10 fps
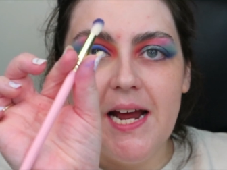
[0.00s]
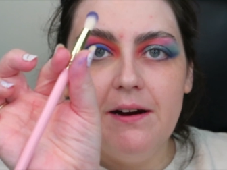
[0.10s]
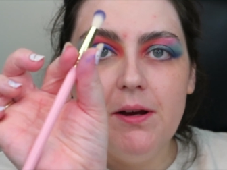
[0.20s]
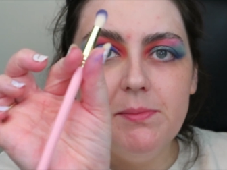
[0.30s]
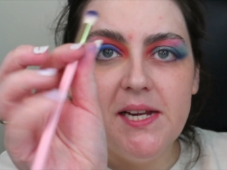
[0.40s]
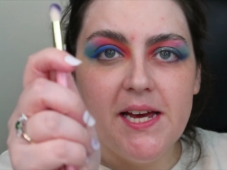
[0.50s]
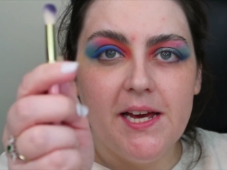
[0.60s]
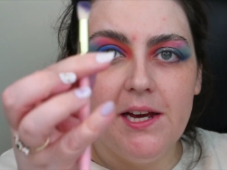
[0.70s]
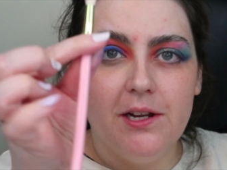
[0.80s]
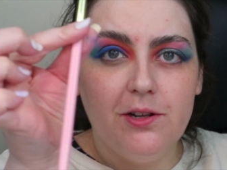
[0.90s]
now I'm
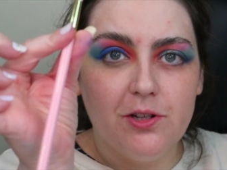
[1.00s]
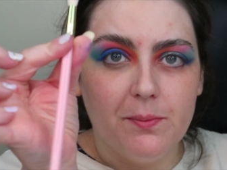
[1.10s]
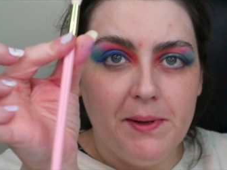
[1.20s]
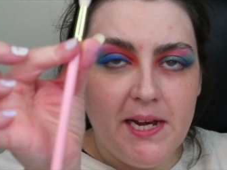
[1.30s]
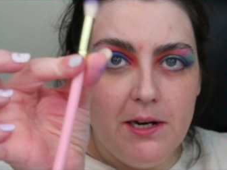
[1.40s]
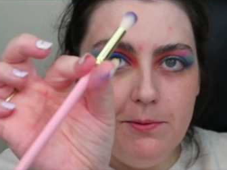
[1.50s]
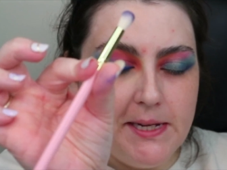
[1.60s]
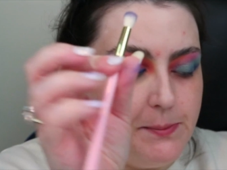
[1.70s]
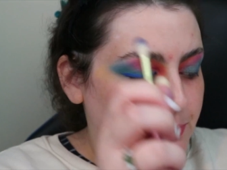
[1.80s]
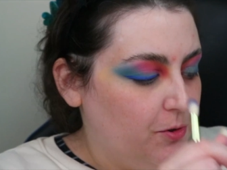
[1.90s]
taking another P.
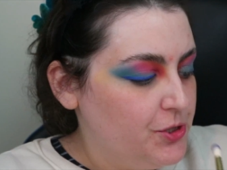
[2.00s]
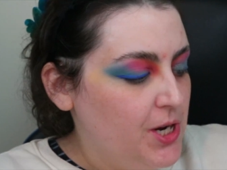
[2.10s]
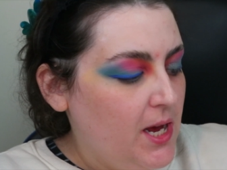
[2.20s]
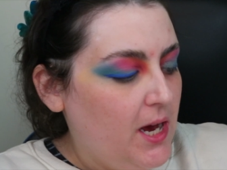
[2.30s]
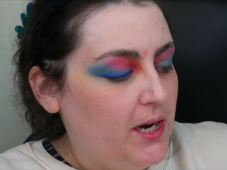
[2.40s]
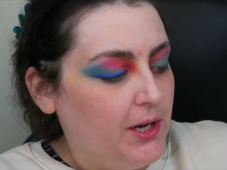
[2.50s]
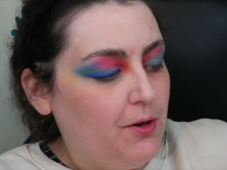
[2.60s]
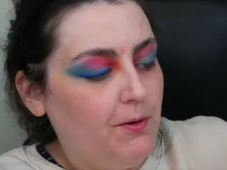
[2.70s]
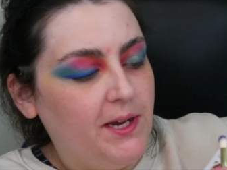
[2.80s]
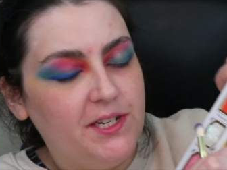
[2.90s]
Louise brush and I'm
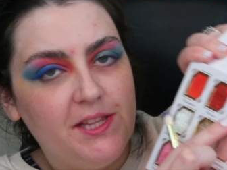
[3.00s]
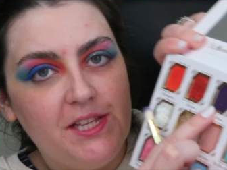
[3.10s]
going into